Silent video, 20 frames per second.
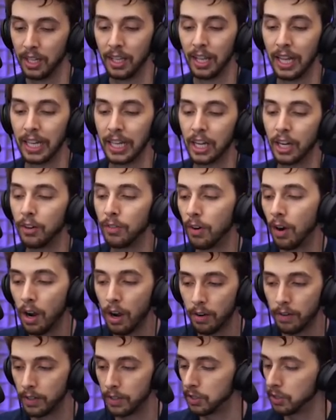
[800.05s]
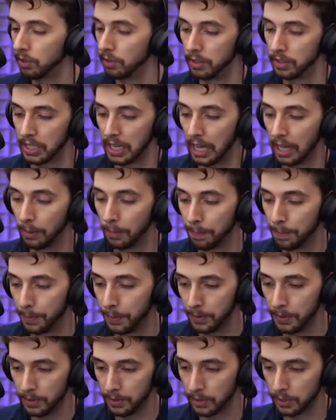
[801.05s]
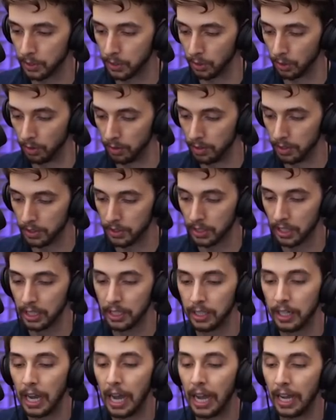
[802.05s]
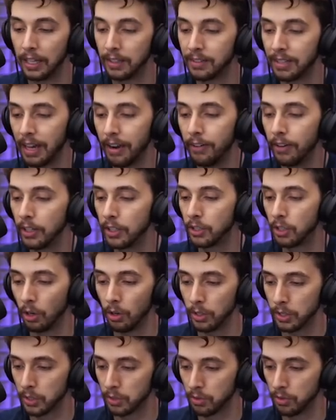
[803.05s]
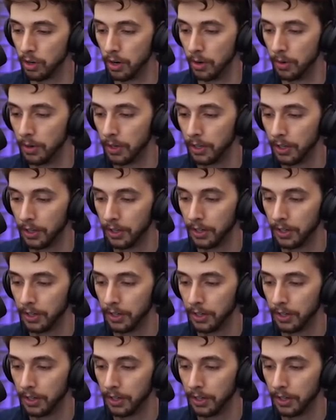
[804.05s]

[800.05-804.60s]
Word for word: like Hararosaurus, Albertosaurus, uh, Pterodaustro,